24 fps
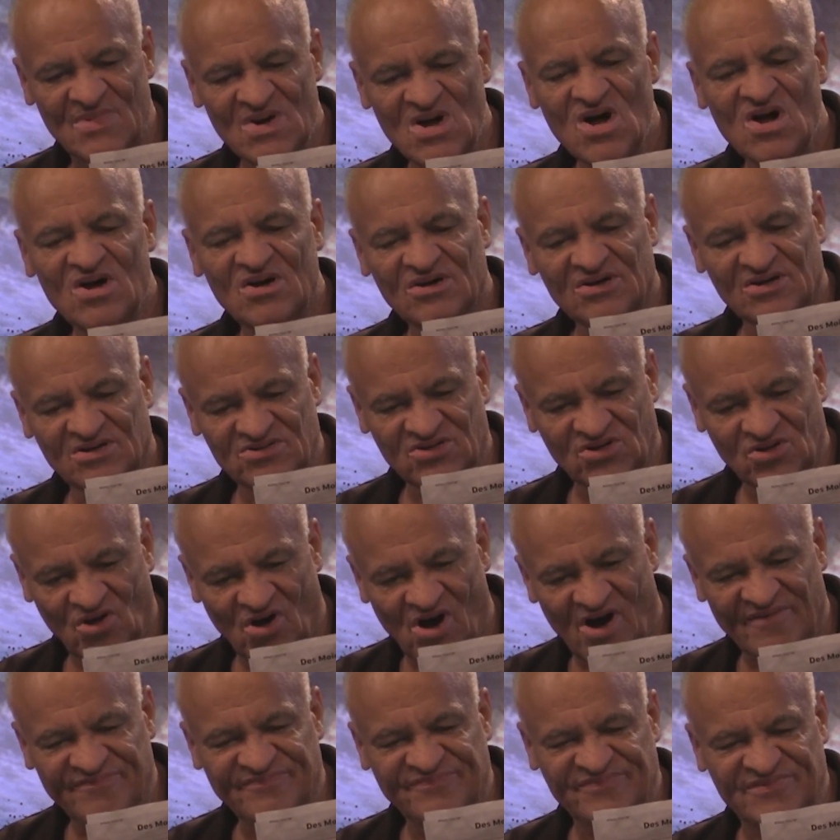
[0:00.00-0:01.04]
a
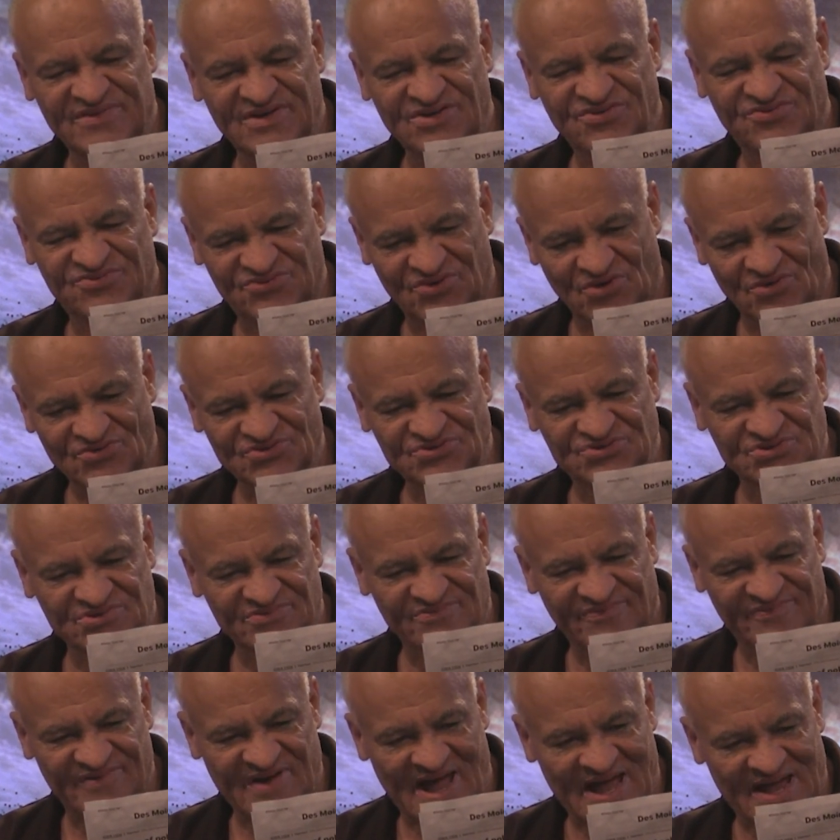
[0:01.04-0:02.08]
lofty social
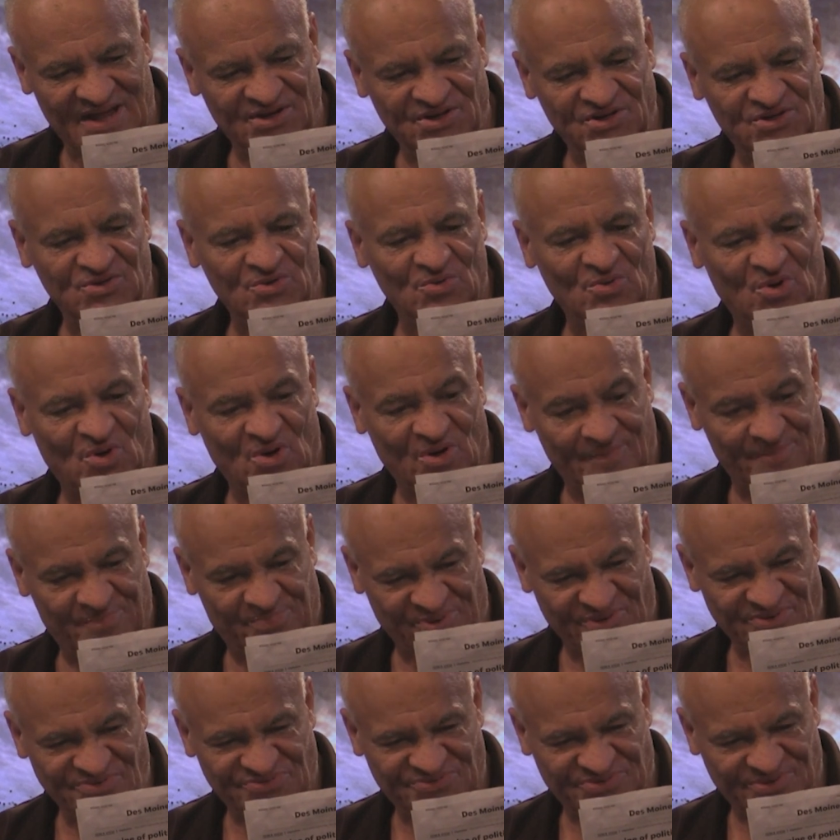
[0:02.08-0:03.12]
value or
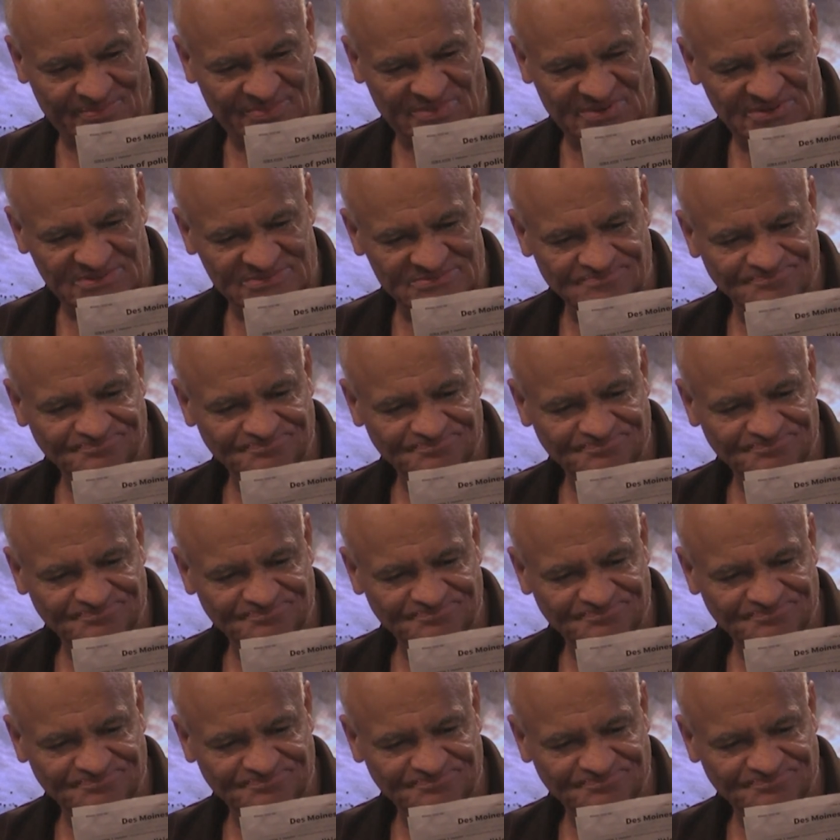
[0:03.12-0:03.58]
principle.